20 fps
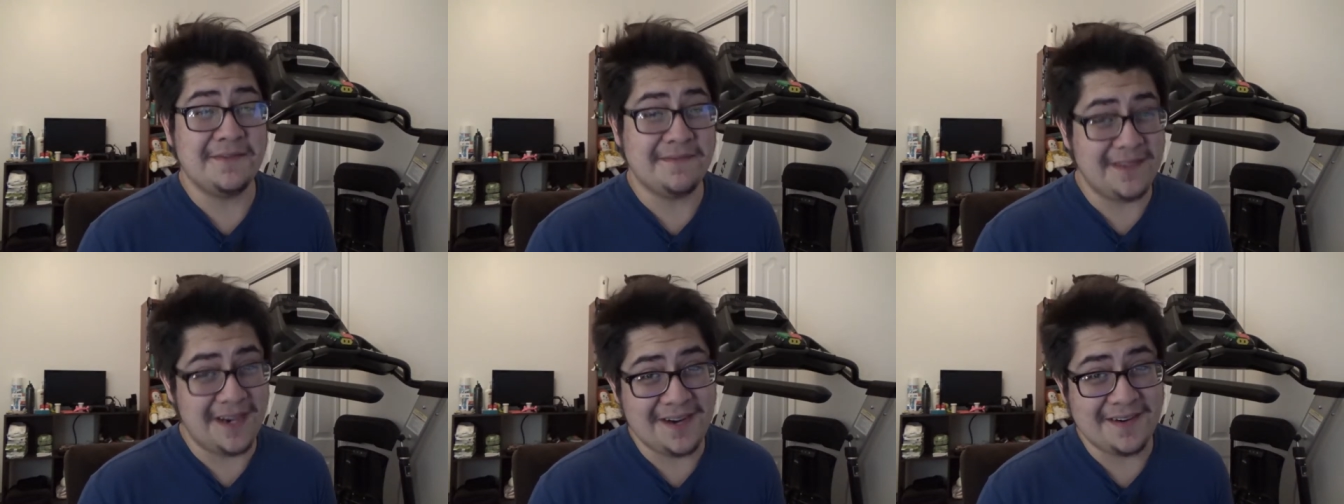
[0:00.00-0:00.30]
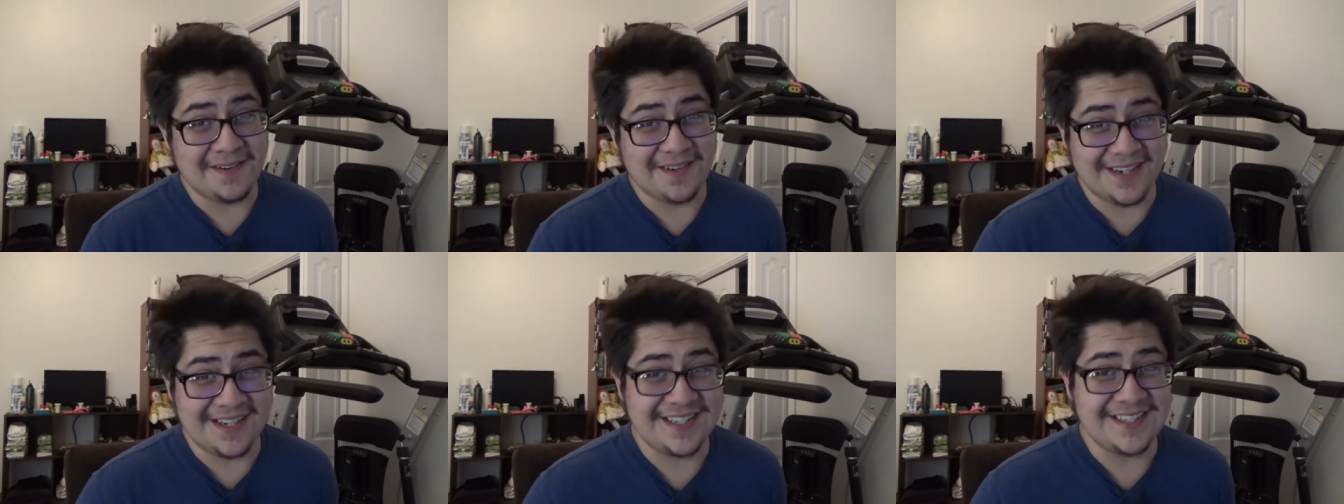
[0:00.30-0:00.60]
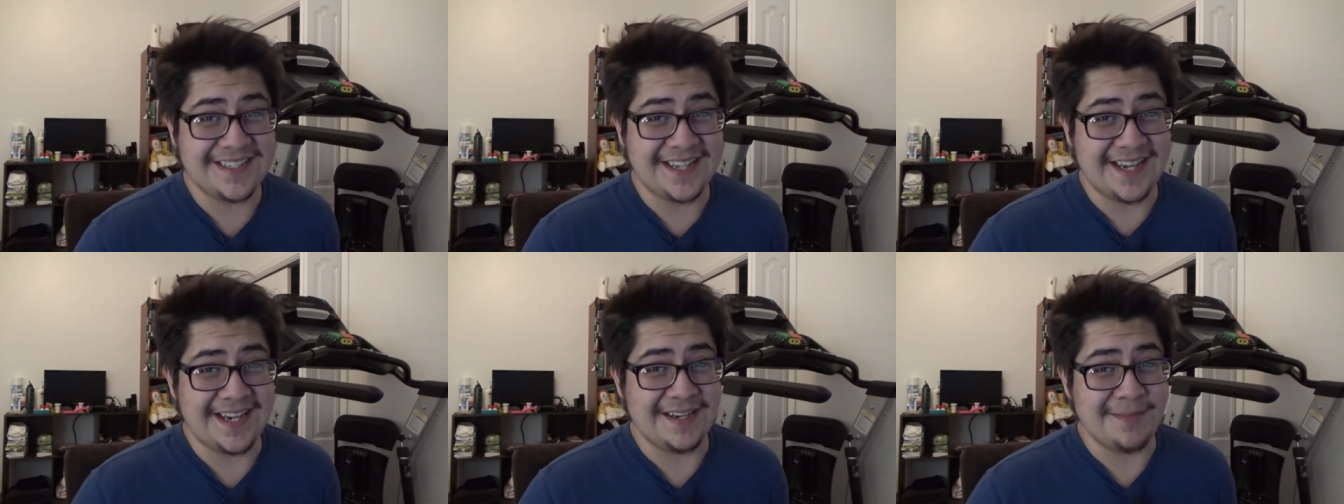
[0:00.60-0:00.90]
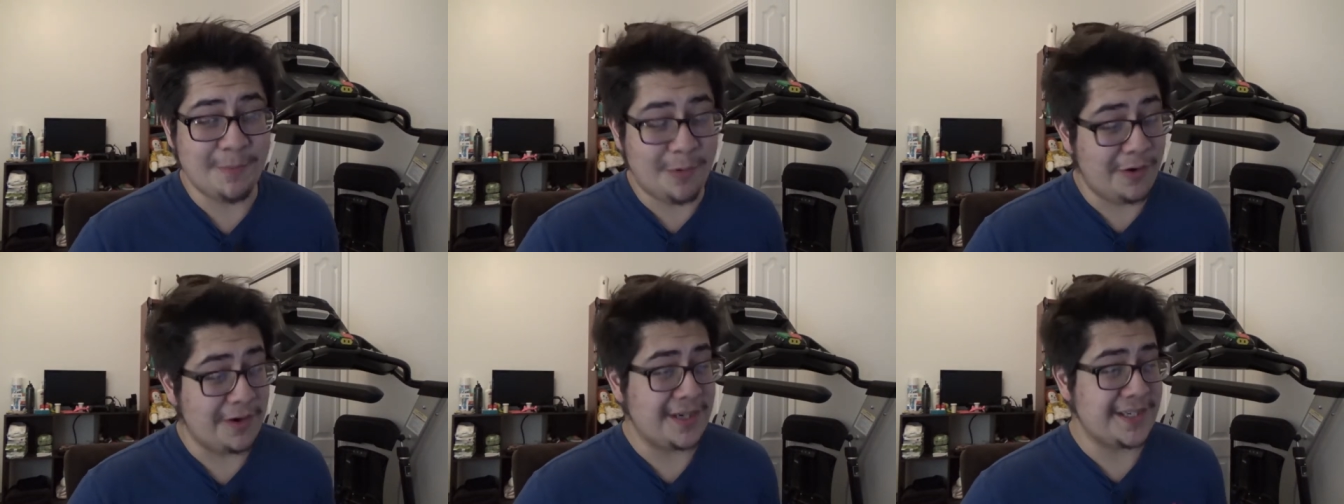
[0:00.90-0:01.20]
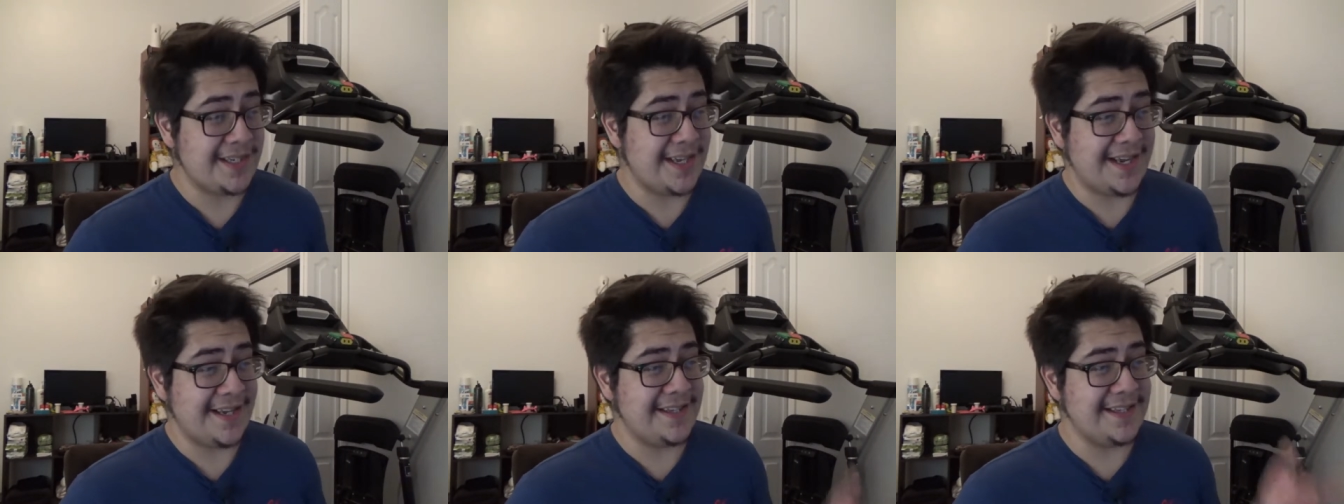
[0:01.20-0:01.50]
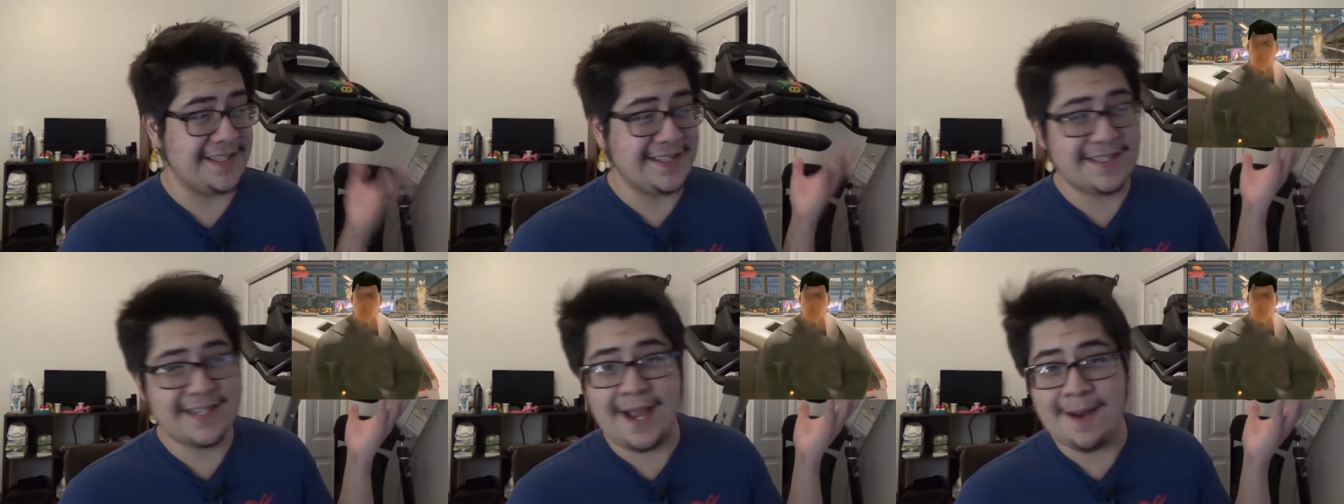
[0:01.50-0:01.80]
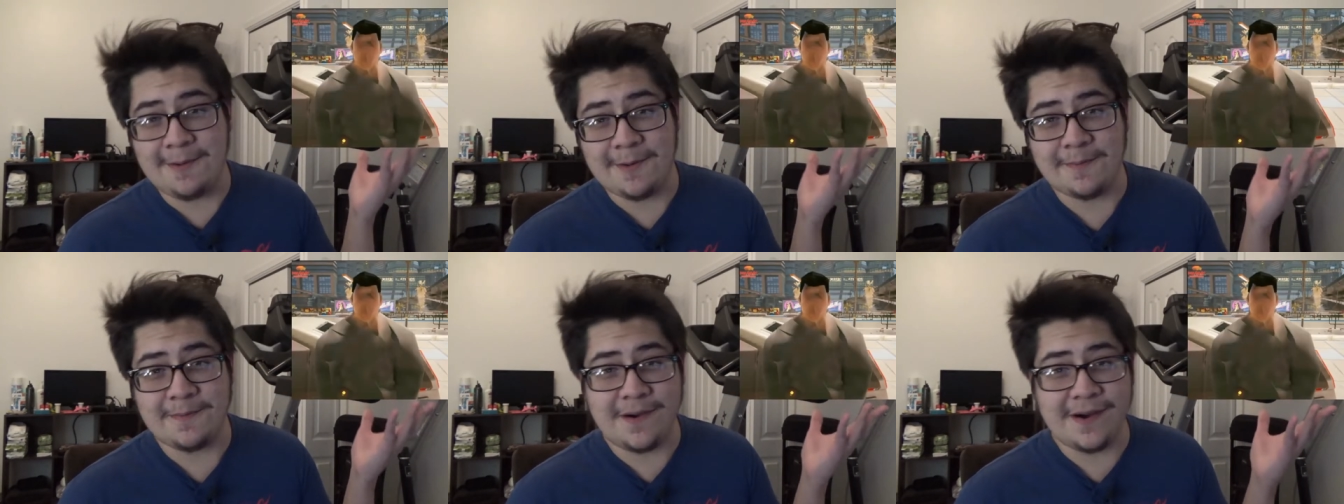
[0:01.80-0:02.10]
very excited. More excited than
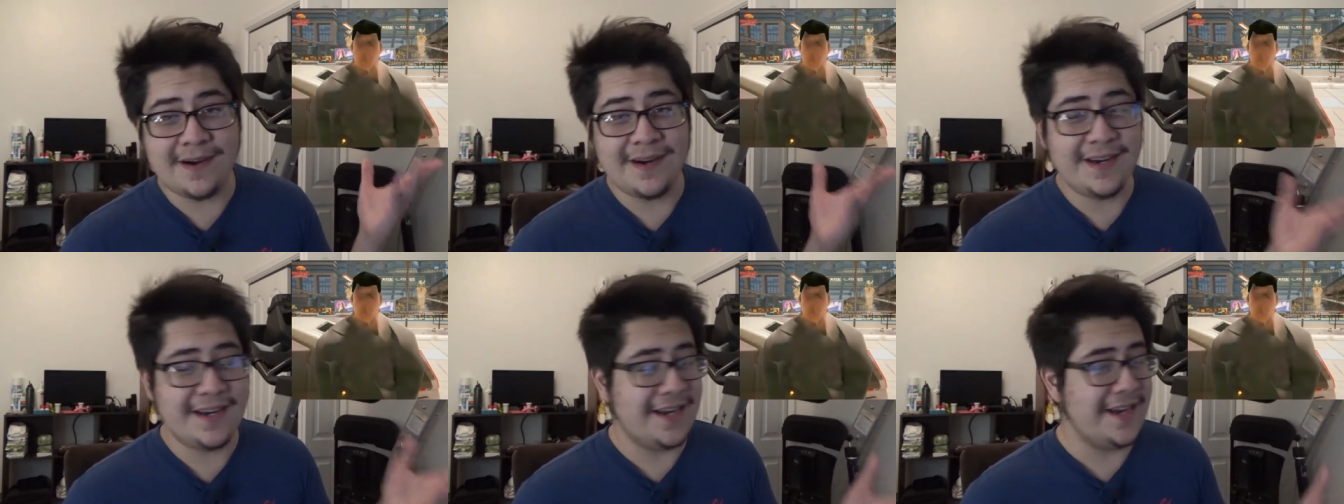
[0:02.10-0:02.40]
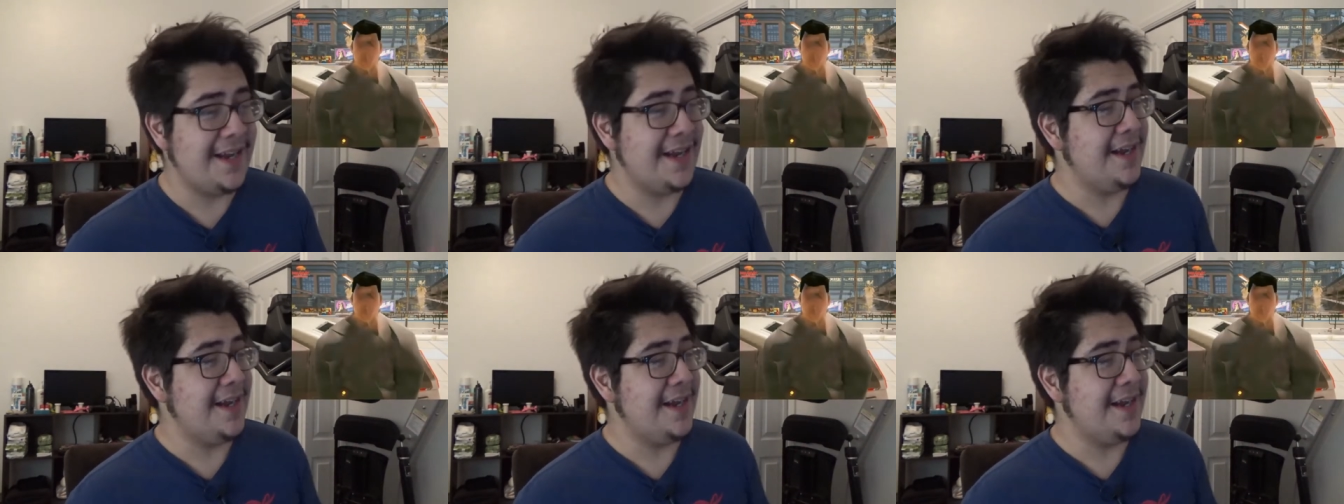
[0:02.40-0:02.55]
Cyberpunk.